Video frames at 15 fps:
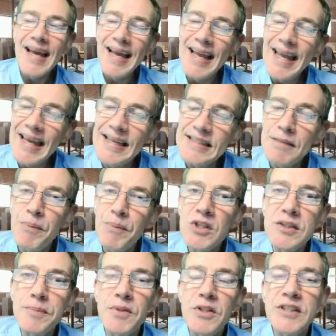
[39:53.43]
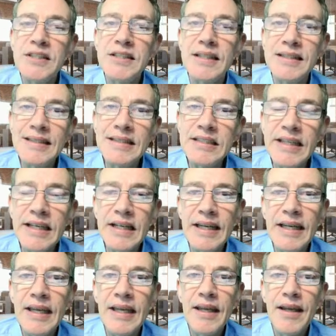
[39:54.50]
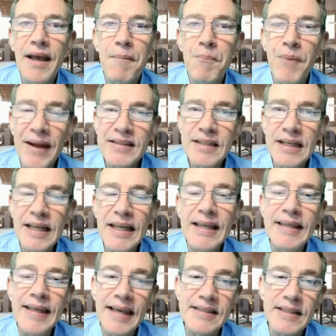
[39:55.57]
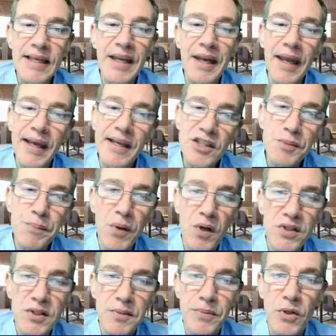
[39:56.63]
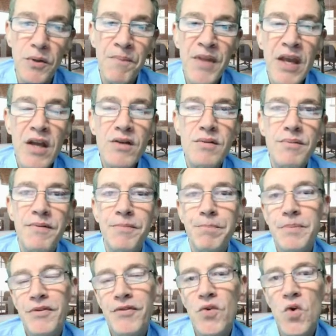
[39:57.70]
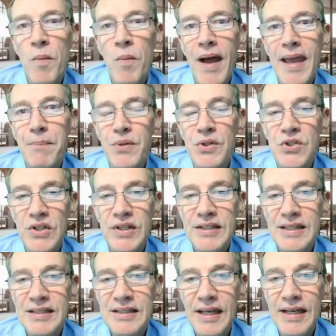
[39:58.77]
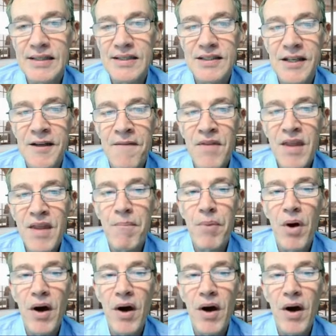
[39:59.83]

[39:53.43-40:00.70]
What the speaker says: Is it possible? Statistically, practically, yes, it is possible to perform a paternity test by